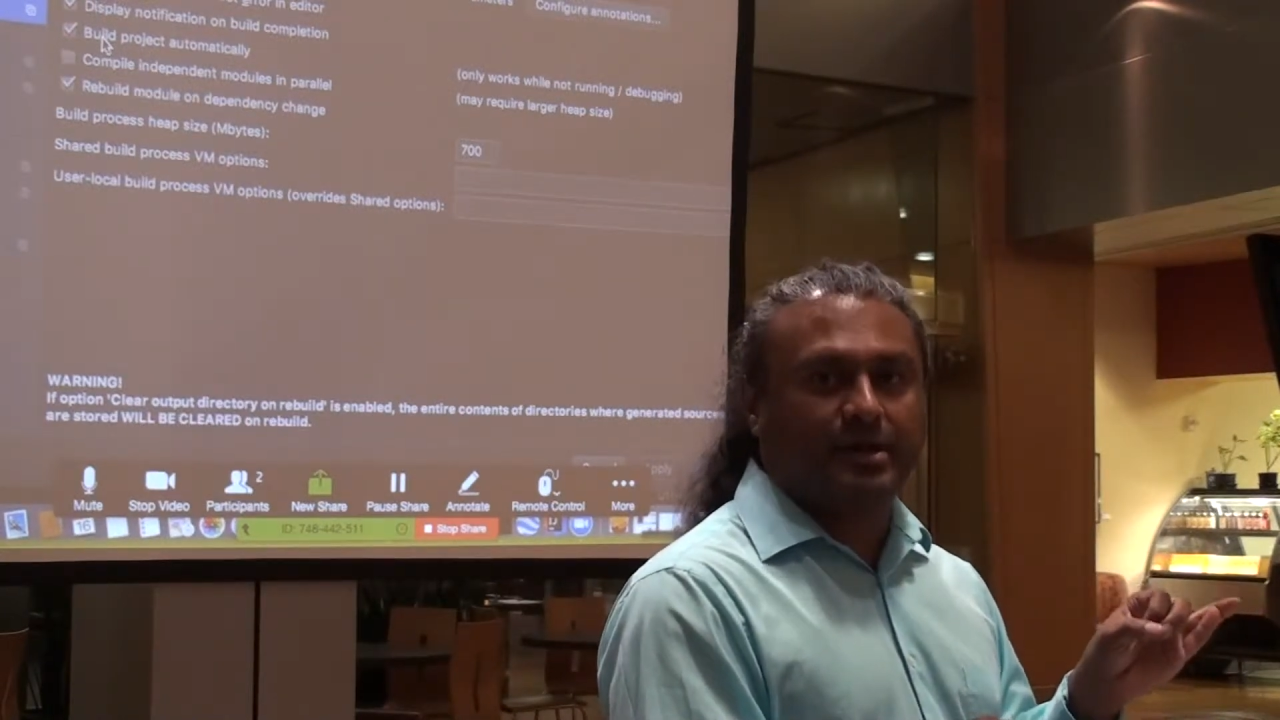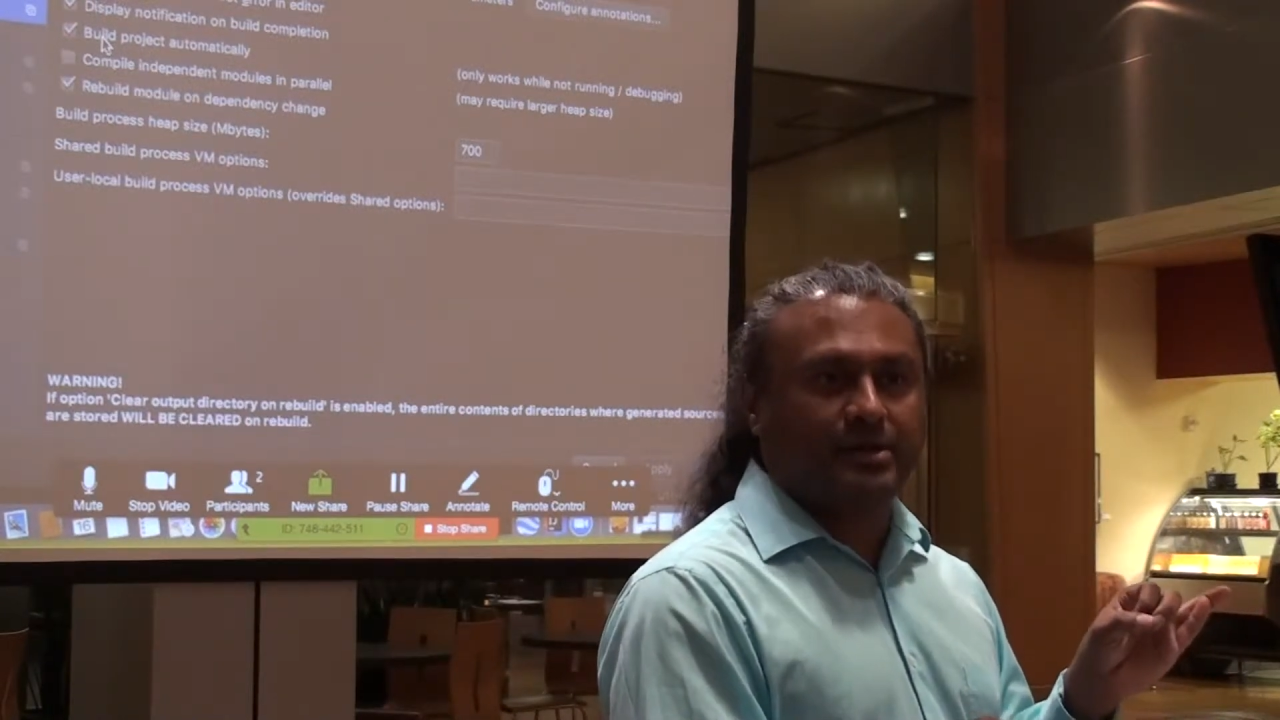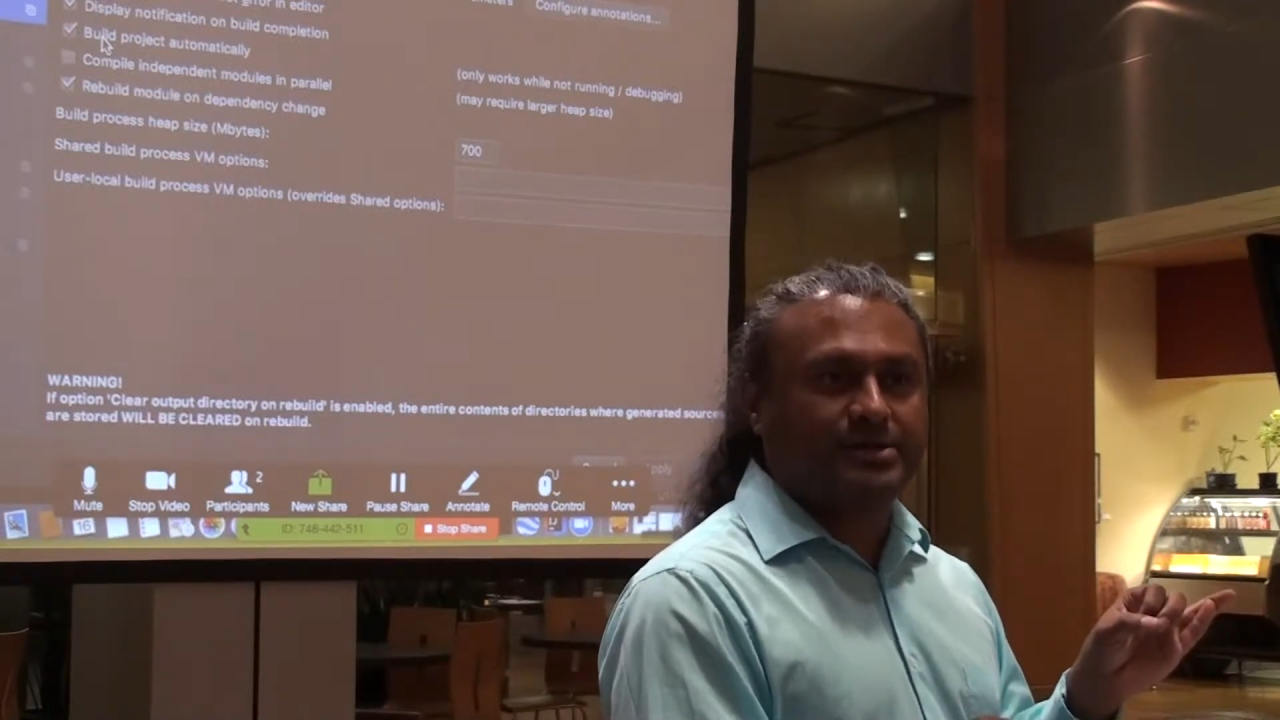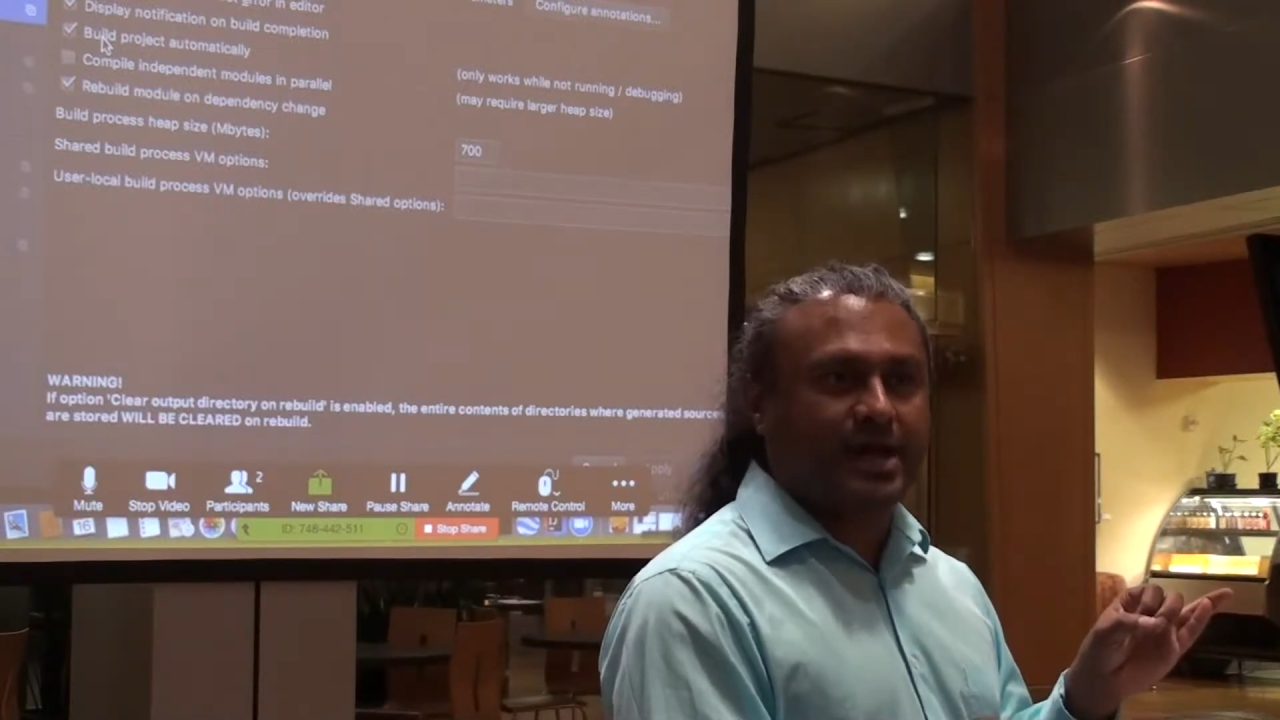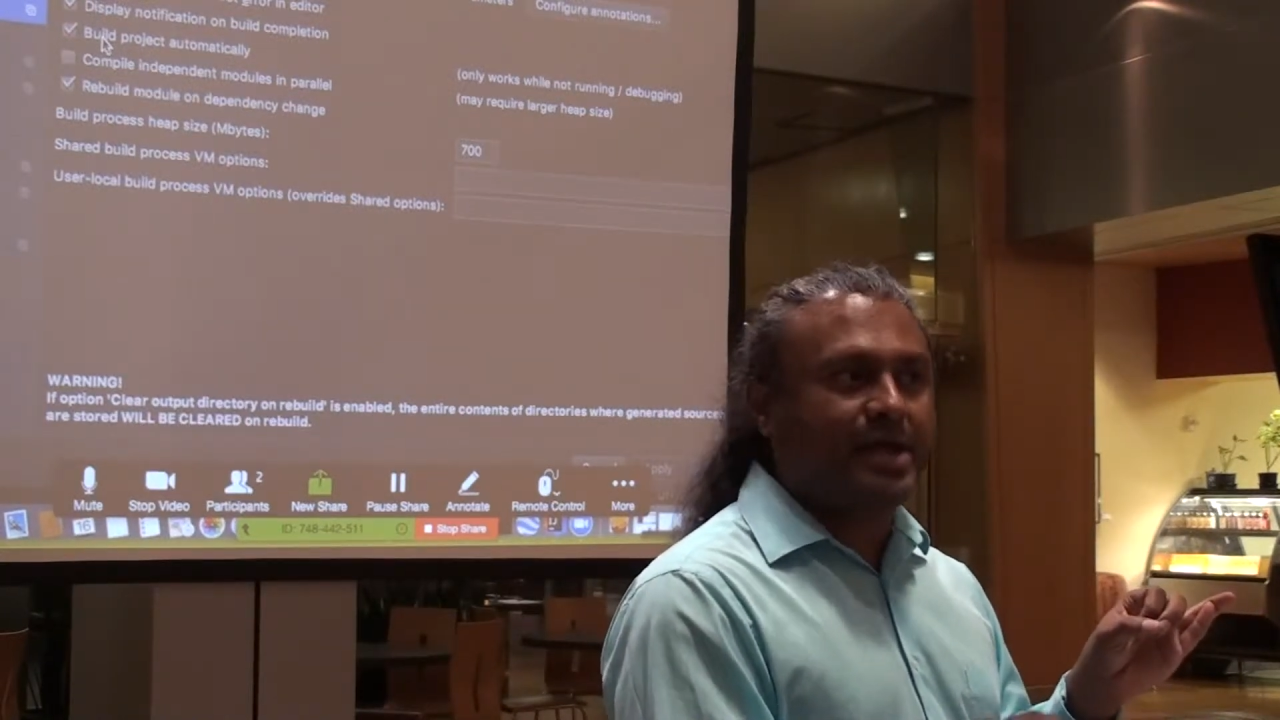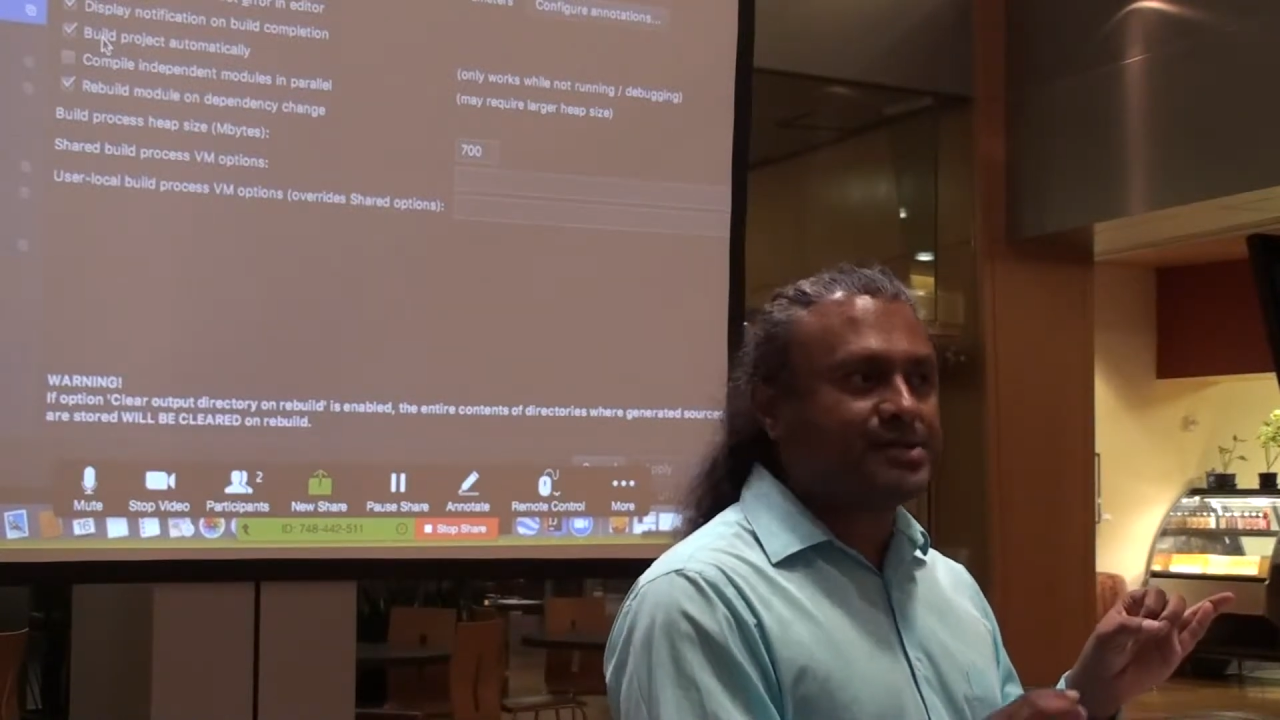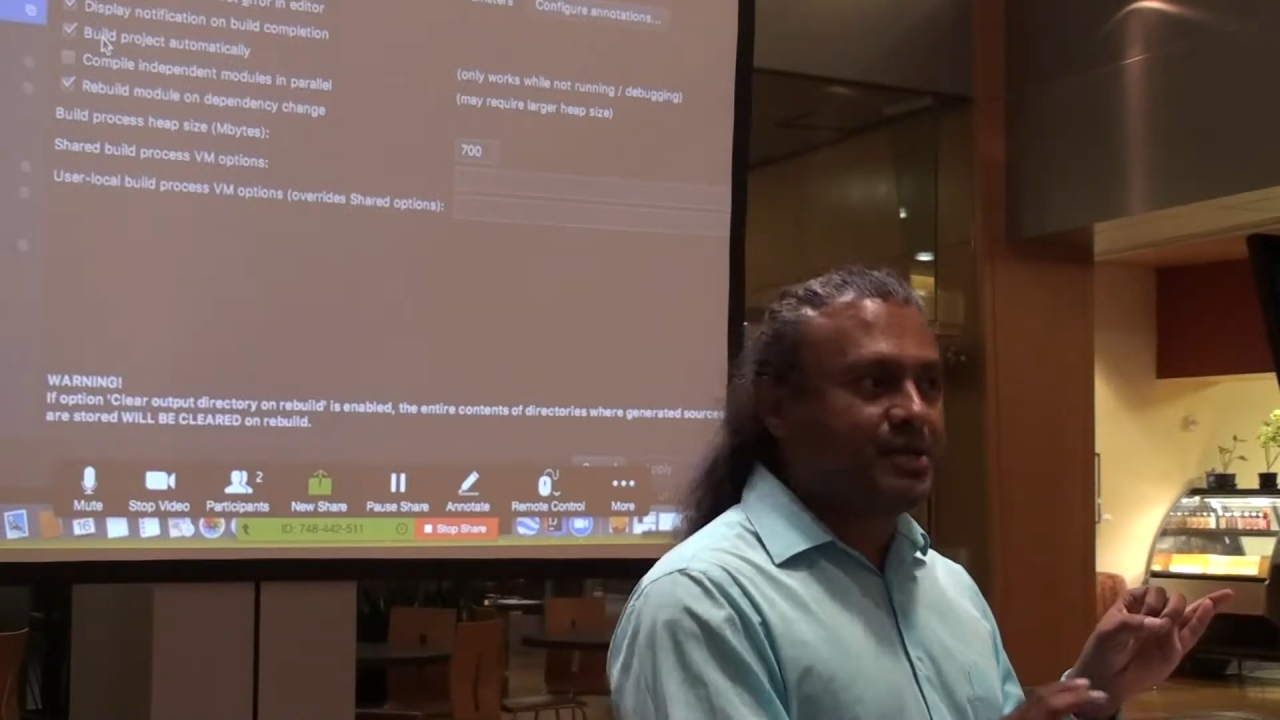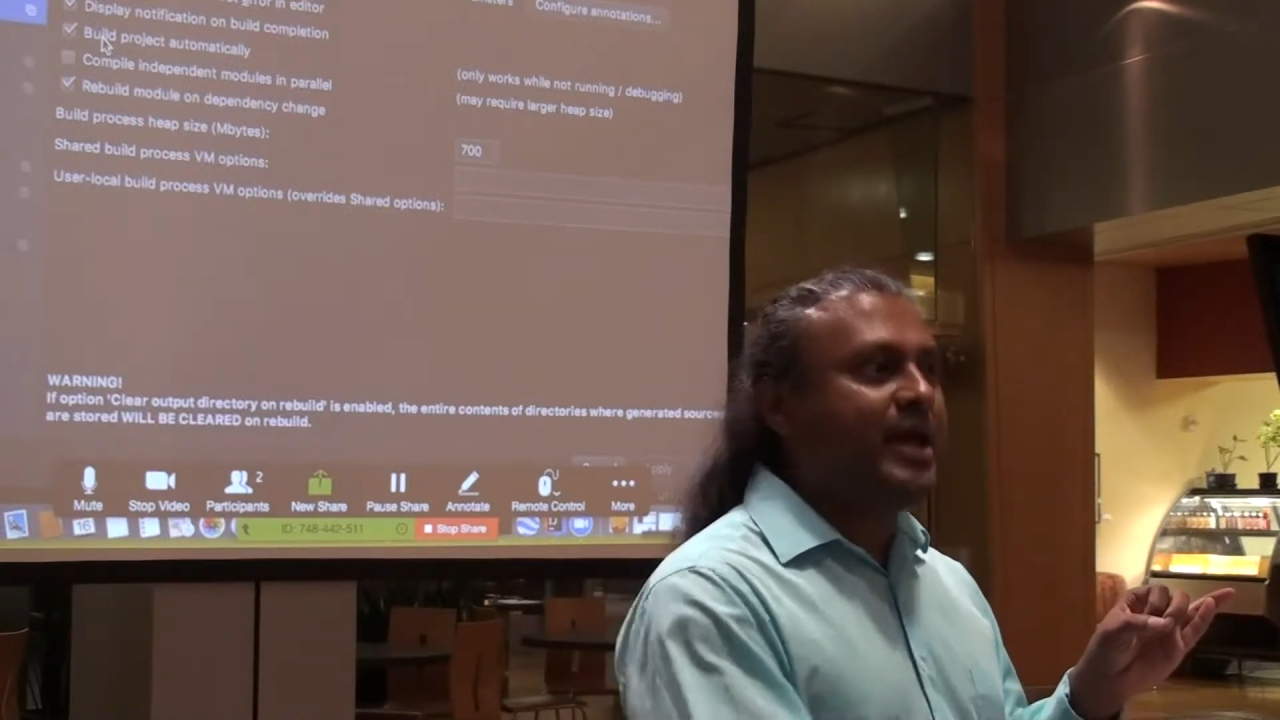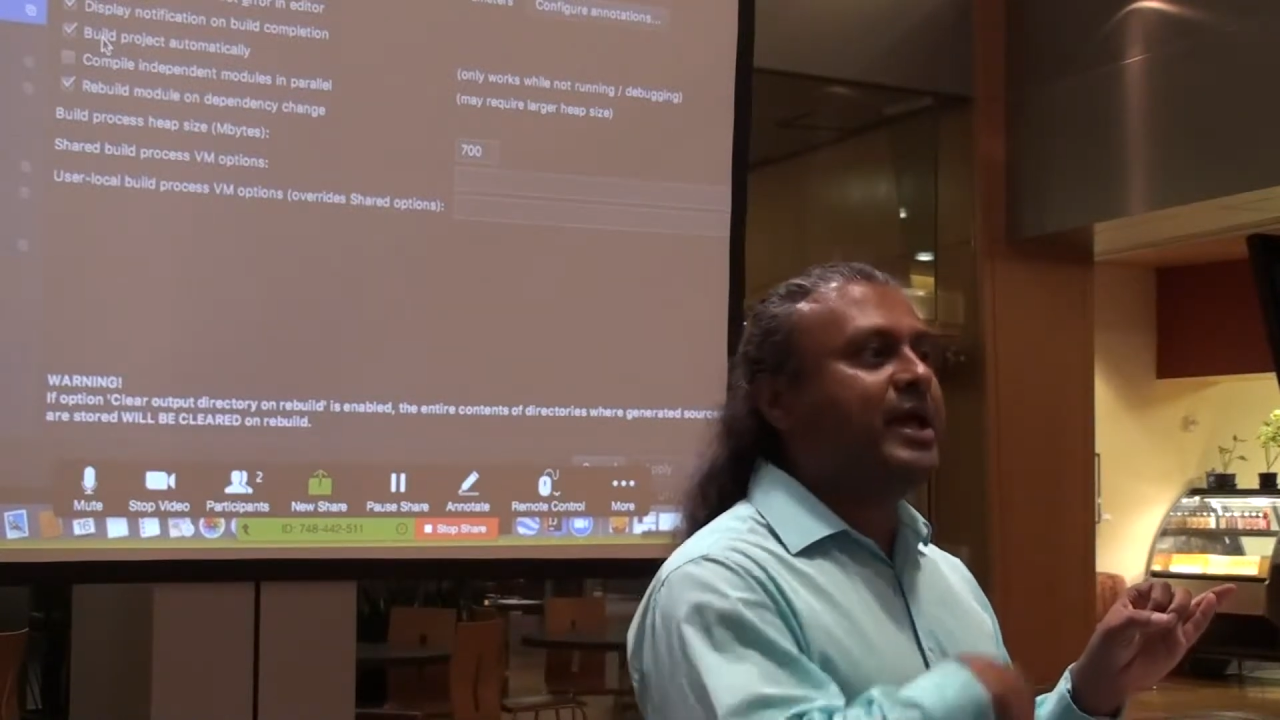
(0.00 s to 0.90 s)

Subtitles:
under test,